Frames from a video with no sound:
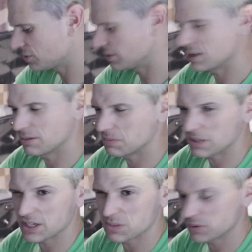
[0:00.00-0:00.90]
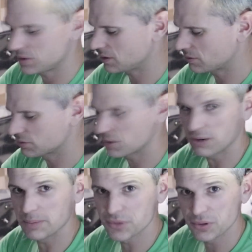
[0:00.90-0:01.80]
or the
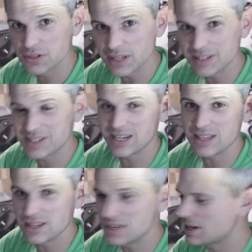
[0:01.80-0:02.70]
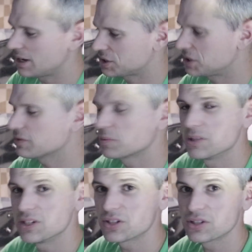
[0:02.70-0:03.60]
grub screws that set the shift
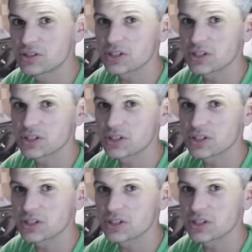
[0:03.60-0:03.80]
positions,